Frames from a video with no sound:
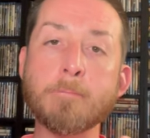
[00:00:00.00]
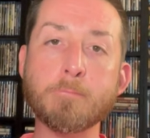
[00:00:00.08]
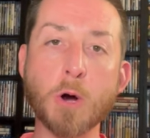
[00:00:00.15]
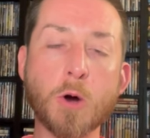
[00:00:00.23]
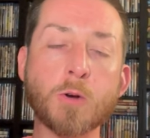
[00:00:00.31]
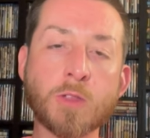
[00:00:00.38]

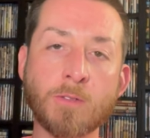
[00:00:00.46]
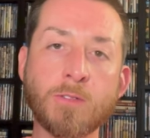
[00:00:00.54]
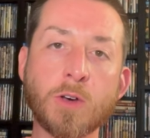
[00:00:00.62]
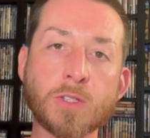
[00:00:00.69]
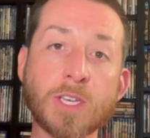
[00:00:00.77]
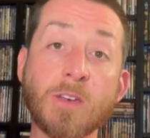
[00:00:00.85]
both of
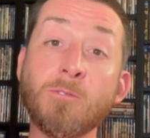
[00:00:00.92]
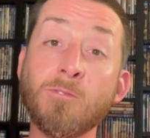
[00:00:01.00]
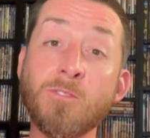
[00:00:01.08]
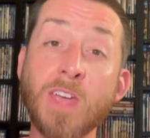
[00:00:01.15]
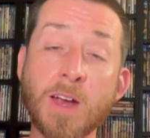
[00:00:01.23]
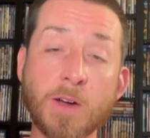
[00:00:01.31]
those had
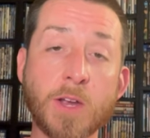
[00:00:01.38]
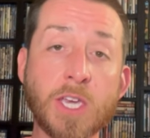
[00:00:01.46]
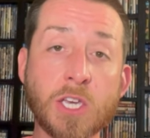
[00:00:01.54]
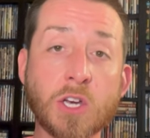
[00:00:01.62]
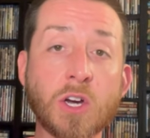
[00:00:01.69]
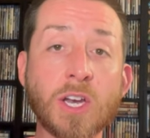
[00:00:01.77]

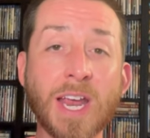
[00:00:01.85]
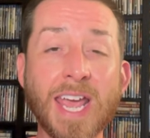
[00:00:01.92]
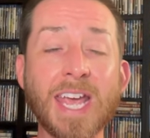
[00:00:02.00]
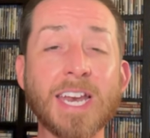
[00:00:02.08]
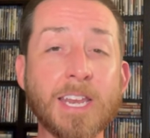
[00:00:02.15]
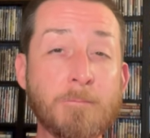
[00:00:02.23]
very good
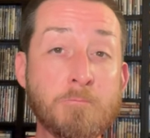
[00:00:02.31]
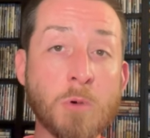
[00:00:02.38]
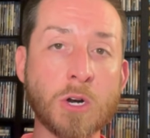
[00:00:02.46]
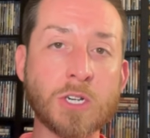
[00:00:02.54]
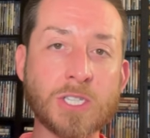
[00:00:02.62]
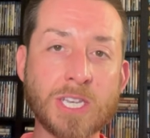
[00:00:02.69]
and
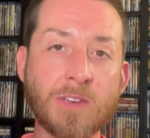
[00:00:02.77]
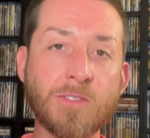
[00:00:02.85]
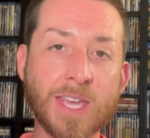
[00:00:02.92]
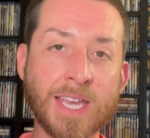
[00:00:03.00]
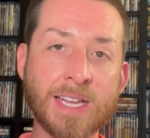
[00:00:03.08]
immersive